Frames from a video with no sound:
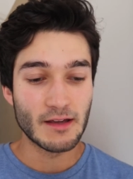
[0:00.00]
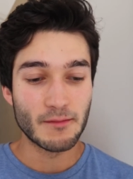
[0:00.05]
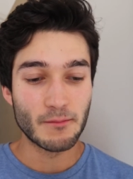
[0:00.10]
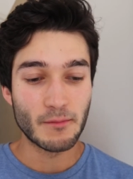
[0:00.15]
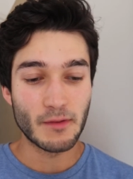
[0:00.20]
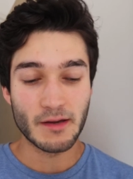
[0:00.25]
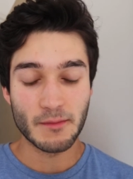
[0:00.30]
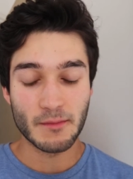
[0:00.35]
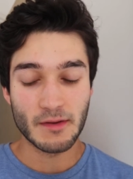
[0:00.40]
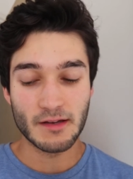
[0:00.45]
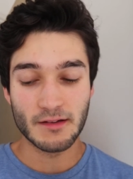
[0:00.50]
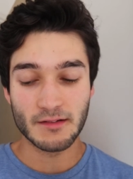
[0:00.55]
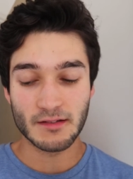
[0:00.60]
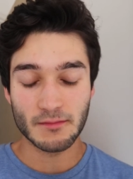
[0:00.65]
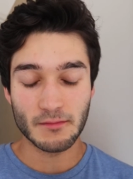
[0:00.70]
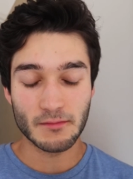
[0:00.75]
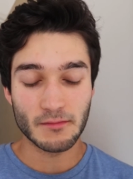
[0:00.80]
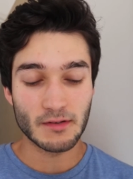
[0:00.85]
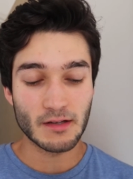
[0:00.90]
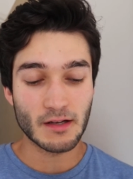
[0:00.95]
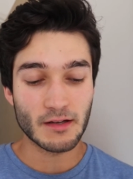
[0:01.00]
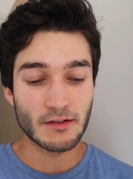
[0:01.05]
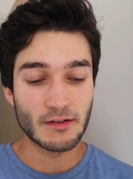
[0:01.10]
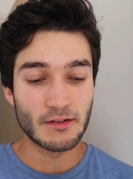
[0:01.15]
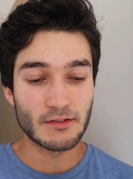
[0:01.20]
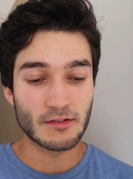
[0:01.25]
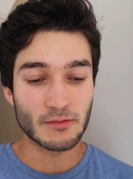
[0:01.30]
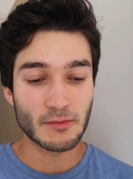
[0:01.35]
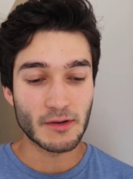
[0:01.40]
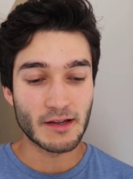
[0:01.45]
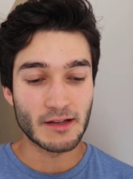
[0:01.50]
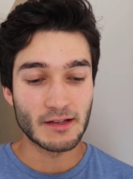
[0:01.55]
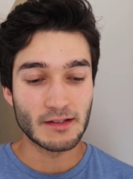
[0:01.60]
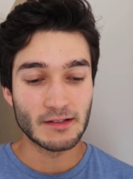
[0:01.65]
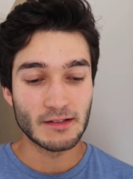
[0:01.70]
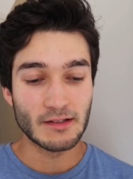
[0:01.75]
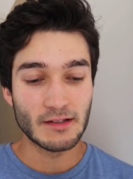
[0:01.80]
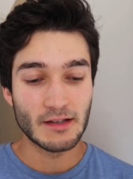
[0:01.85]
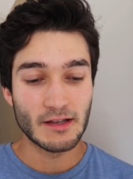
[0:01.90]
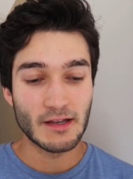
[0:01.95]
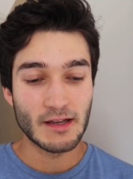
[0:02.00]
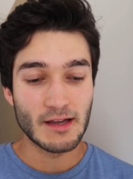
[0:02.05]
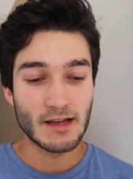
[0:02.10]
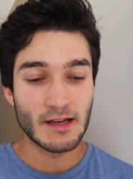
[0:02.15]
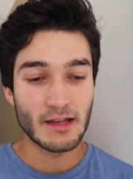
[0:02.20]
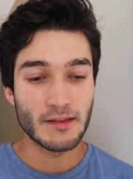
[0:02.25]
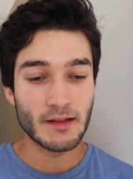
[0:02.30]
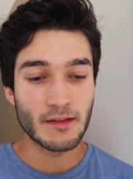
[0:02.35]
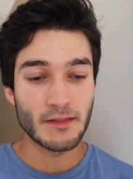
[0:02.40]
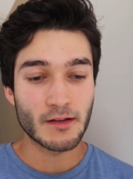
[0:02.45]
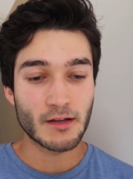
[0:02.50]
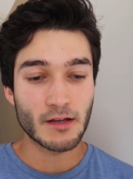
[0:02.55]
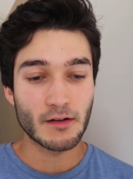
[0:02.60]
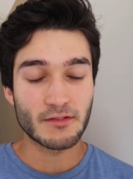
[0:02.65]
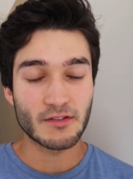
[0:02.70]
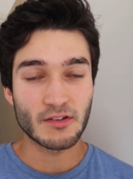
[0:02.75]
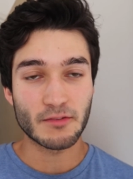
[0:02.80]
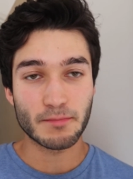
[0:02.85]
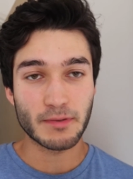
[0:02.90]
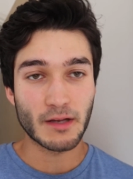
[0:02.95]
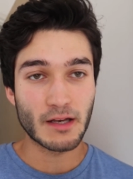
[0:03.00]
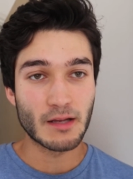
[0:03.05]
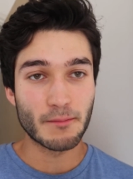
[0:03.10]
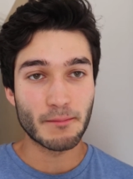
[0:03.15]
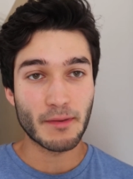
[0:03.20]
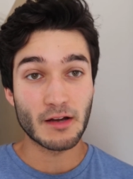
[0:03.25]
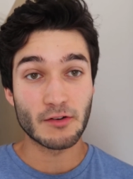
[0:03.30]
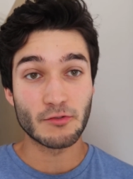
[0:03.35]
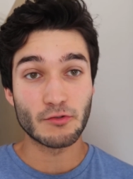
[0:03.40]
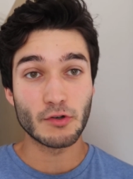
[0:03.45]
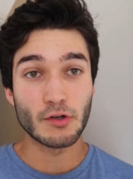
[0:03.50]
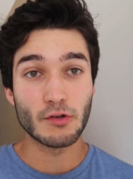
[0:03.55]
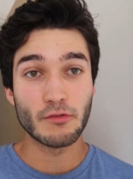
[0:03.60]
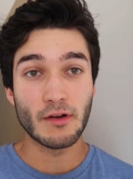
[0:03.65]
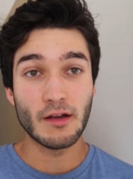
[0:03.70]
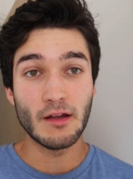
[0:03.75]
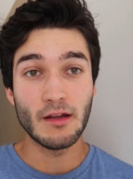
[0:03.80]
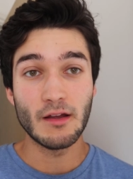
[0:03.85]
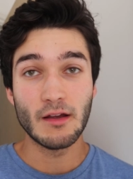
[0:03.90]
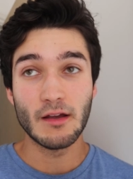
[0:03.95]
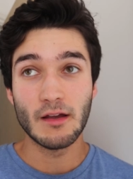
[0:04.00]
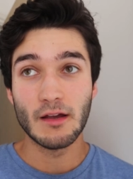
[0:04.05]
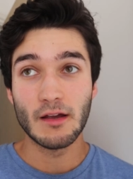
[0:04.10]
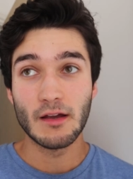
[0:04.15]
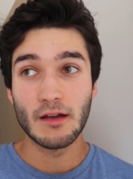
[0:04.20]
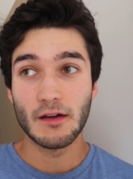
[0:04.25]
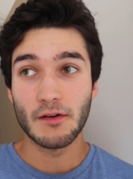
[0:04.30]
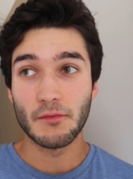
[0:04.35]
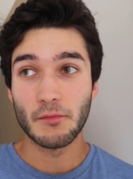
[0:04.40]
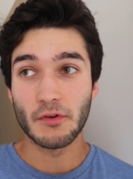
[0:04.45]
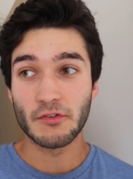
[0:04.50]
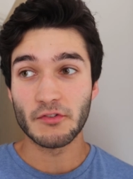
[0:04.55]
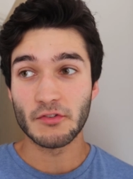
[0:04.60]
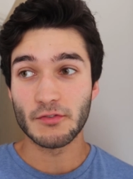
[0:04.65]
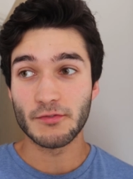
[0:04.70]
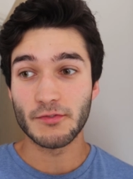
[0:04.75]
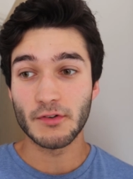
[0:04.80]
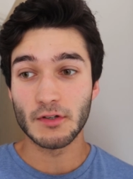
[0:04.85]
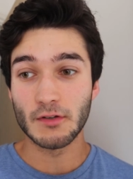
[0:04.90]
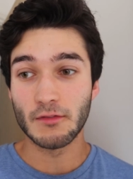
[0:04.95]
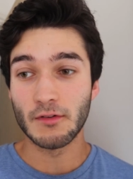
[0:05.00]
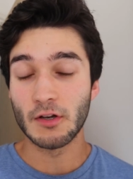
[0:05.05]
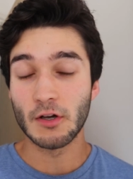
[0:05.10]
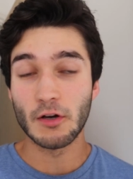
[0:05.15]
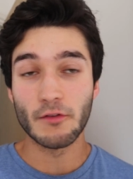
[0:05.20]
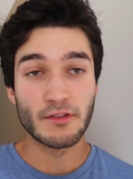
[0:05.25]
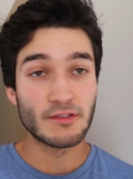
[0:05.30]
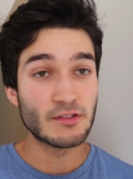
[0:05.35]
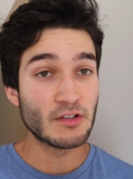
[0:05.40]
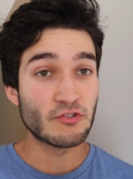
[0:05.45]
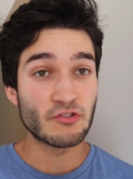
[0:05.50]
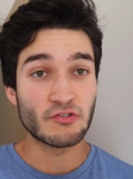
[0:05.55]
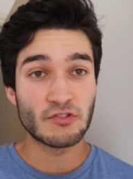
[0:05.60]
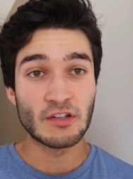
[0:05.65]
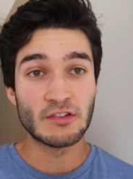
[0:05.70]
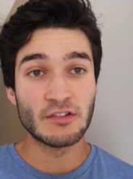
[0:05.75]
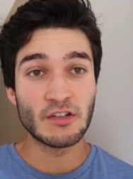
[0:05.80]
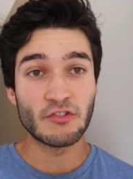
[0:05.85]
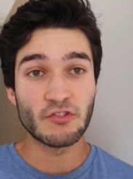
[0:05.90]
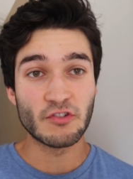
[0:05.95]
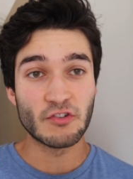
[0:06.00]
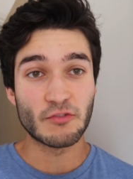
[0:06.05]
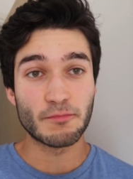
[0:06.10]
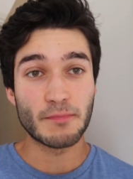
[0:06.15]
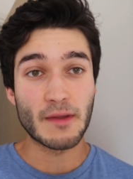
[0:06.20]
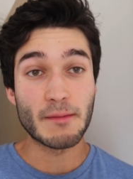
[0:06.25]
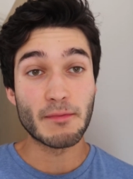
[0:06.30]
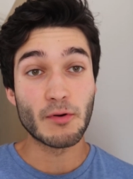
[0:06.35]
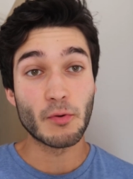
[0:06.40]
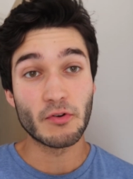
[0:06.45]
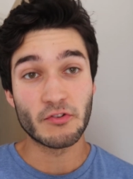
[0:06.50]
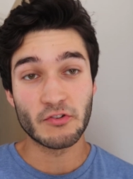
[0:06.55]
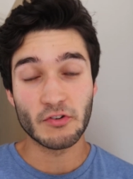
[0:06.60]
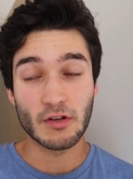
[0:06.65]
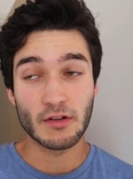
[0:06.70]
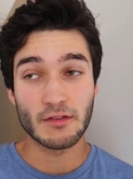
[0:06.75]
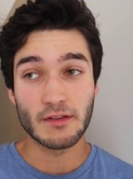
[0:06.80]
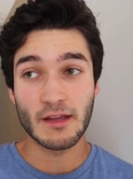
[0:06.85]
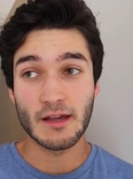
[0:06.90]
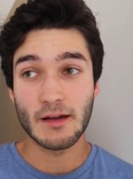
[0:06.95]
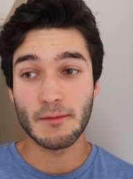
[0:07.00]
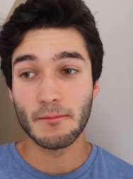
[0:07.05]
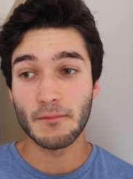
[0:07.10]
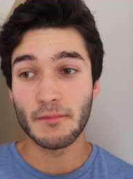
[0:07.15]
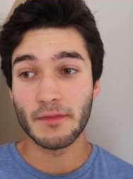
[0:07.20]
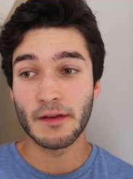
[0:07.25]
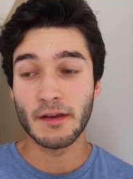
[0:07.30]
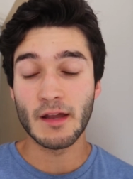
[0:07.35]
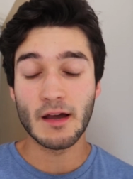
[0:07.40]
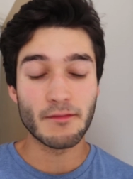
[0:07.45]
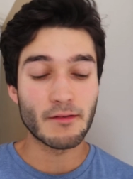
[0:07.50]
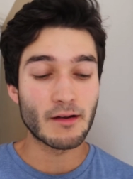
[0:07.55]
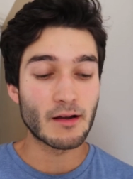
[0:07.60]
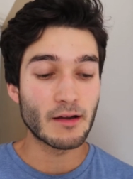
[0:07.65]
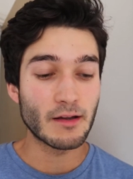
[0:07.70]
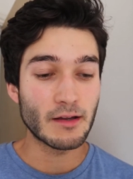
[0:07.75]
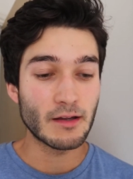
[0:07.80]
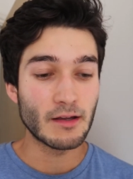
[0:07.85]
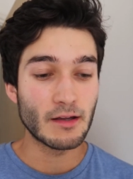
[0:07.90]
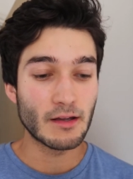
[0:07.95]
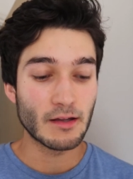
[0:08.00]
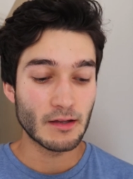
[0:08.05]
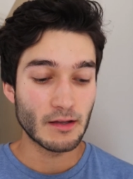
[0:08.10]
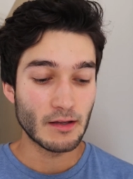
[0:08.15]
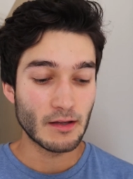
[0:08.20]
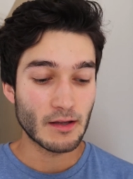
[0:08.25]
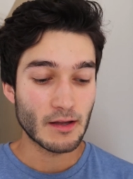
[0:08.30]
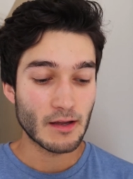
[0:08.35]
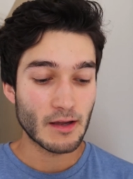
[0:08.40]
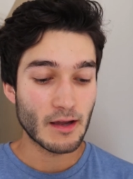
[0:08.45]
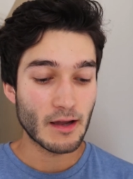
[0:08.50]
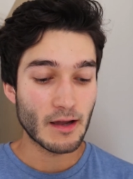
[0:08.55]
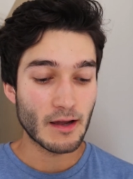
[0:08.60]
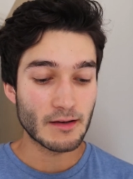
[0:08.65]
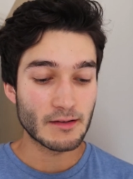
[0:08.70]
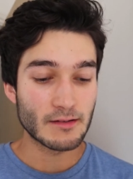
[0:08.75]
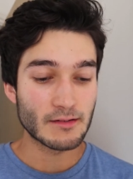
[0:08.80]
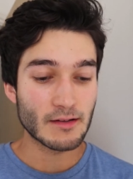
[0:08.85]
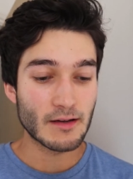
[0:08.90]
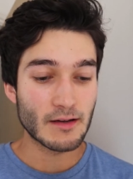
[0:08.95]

many millions of light years away. And then they go to this planet Pandora, which is full of a lot of indig indigenous people, which are the um, the Na'vi. And